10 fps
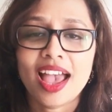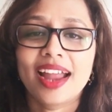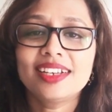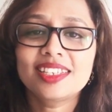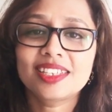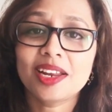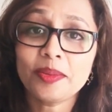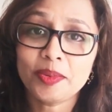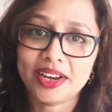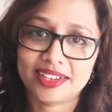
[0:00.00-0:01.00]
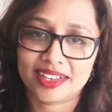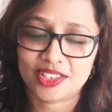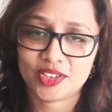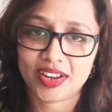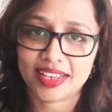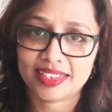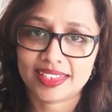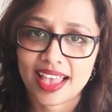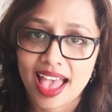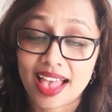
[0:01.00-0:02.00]
and celebrate our strengths
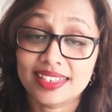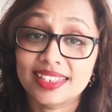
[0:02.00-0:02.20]
as